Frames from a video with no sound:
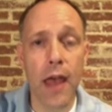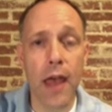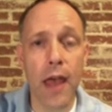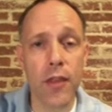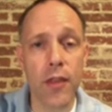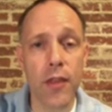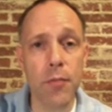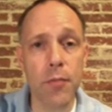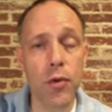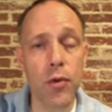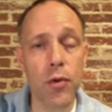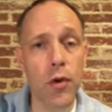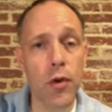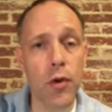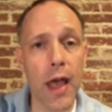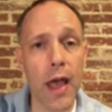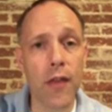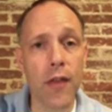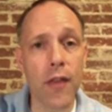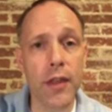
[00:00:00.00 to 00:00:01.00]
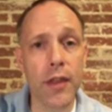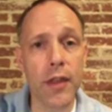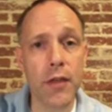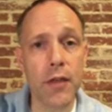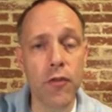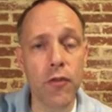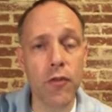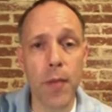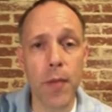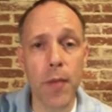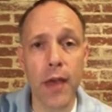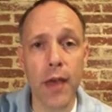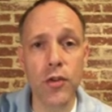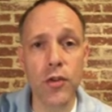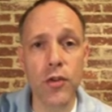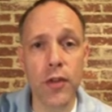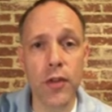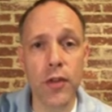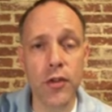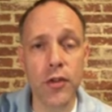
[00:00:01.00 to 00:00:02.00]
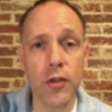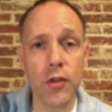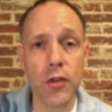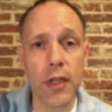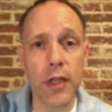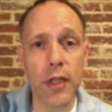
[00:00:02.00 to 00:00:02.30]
and then pull out the information that you